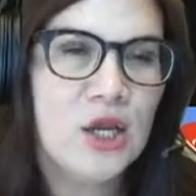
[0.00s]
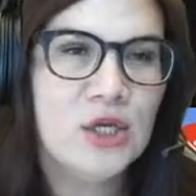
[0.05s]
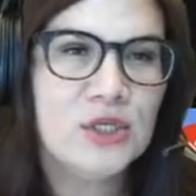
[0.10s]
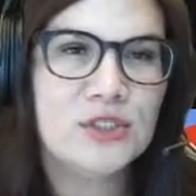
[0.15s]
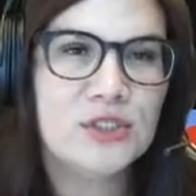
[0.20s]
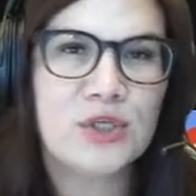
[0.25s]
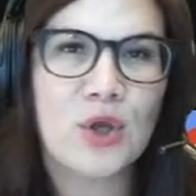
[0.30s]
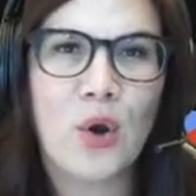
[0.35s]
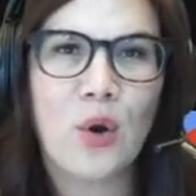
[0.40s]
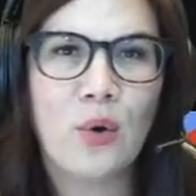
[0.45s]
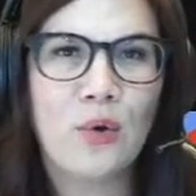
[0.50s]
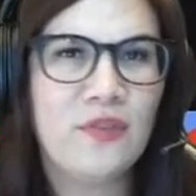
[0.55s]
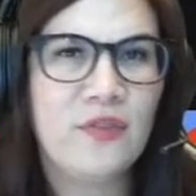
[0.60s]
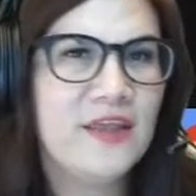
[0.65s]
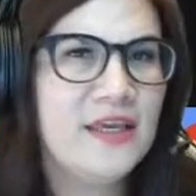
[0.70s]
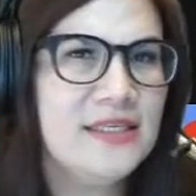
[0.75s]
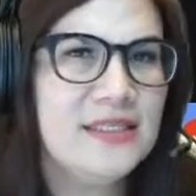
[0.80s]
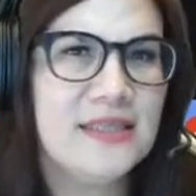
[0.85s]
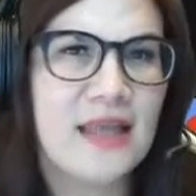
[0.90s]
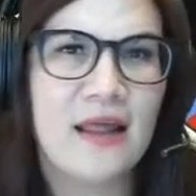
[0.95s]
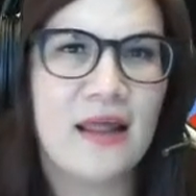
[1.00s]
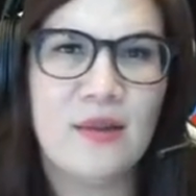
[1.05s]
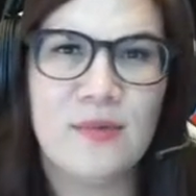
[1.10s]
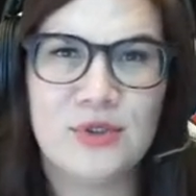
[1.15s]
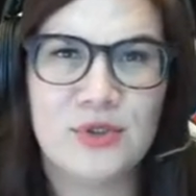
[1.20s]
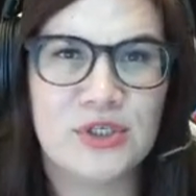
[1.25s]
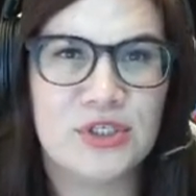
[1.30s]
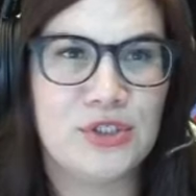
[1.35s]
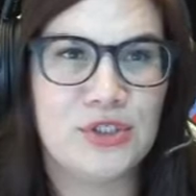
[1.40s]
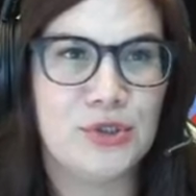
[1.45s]
So these
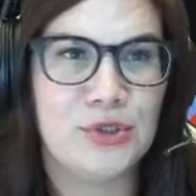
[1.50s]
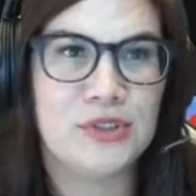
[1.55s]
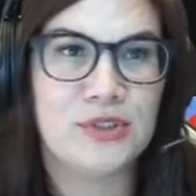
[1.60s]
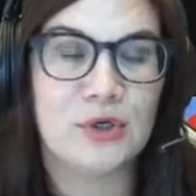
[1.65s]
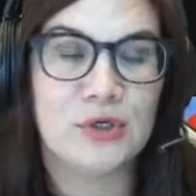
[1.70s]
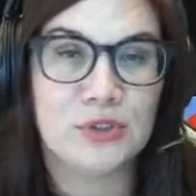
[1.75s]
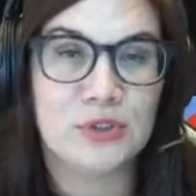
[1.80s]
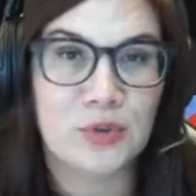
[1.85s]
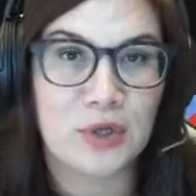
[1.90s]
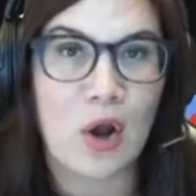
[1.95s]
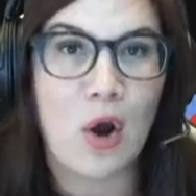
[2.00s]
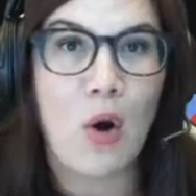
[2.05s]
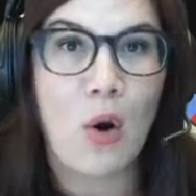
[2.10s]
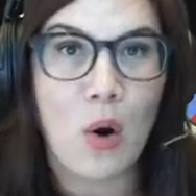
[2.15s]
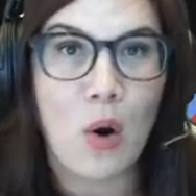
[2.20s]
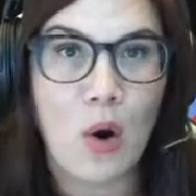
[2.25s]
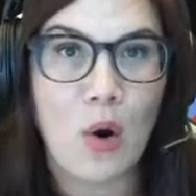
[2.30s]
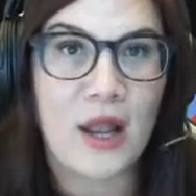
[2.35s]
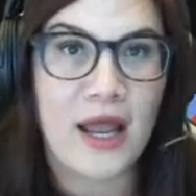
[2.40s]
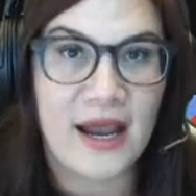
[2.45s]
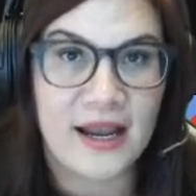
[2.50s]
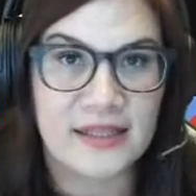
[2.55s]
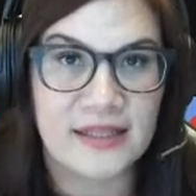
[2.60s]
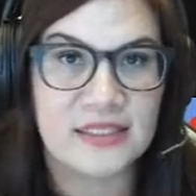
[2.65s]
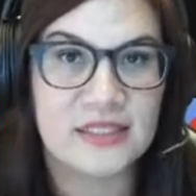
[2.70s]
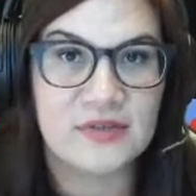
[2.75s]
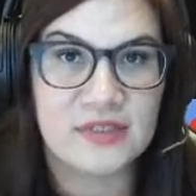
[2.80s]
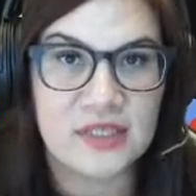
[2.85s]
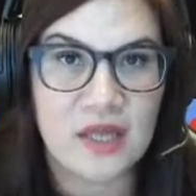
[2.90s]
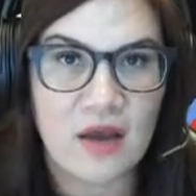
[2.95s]
elementary students are doing all kinds
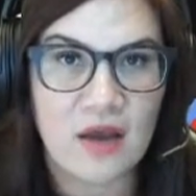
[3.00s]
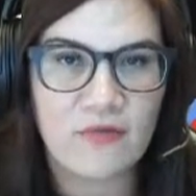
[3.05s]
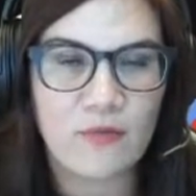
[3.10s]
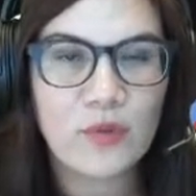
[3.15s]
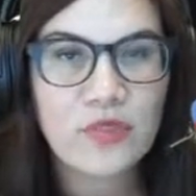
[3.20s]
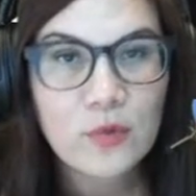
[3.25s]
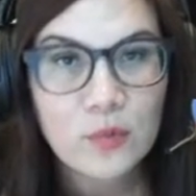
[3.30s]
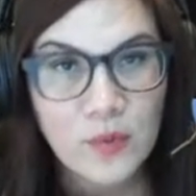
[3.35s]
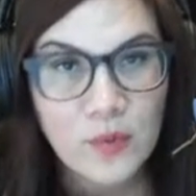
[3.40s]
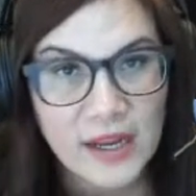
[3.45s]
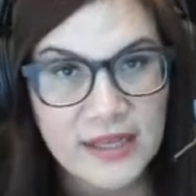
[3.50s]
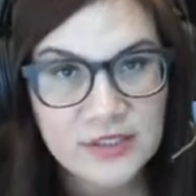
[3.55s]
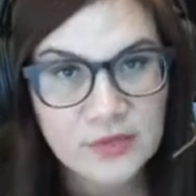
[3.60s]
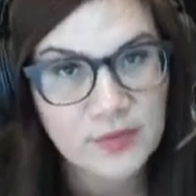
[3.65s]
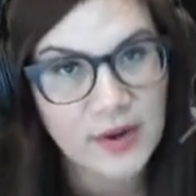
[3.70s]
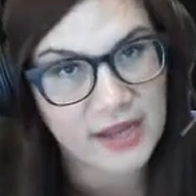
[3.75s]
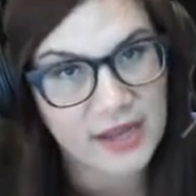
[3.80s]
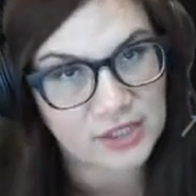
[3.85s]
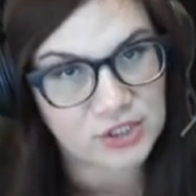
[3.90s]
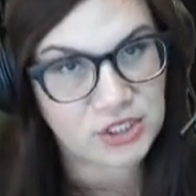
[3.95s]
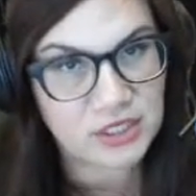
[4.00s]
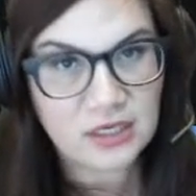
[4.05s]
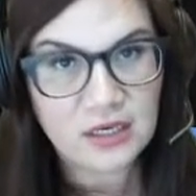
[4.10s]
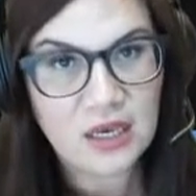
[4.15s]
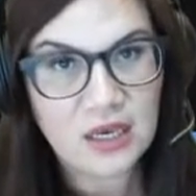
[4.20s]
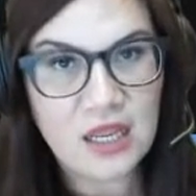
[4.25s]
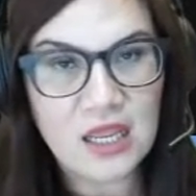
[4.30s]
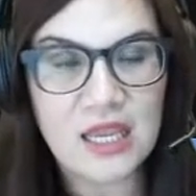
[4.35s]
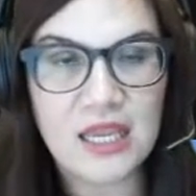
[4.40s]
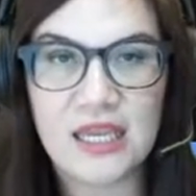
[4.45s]
of stuff. With the right direction,
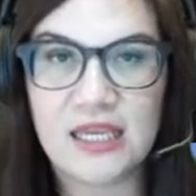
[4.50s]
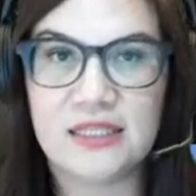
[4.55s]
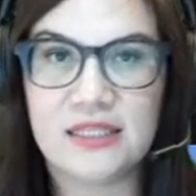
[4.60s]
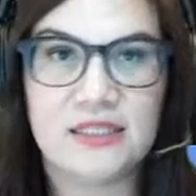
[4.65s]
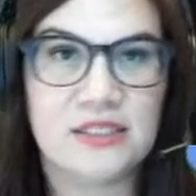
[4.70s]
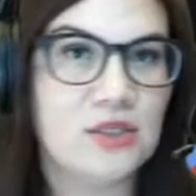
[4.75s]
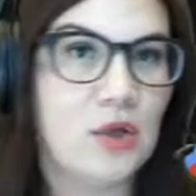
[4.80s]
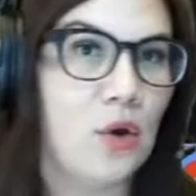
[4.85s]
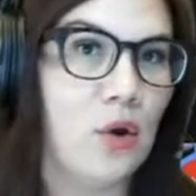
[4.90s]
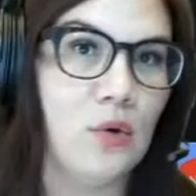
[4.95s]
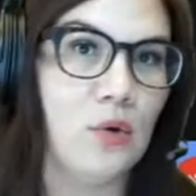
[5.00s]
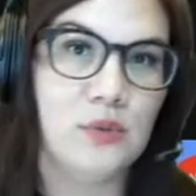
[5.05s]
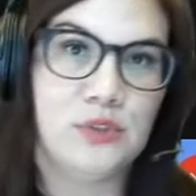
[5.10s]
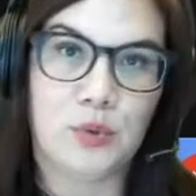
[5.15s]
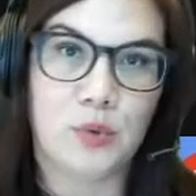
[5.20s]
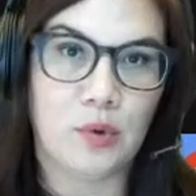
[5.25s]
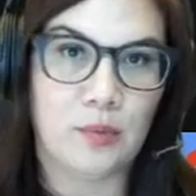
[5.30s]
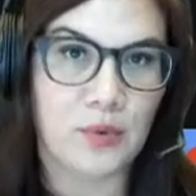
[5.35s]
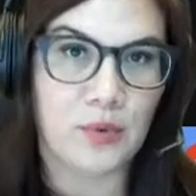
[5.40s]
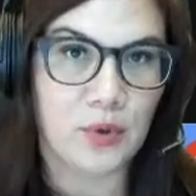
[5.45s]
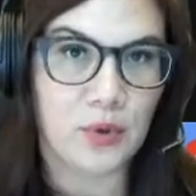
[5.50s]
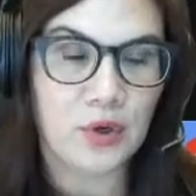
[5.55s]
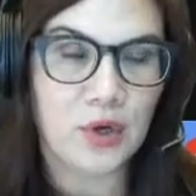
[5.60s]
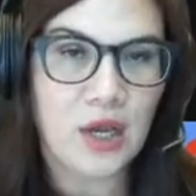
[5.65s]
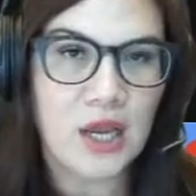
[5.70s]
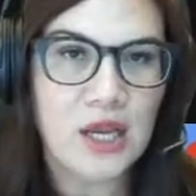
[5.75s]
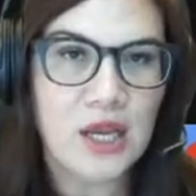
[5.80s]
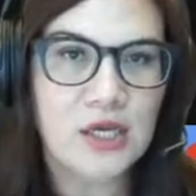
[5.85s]
it's so doable.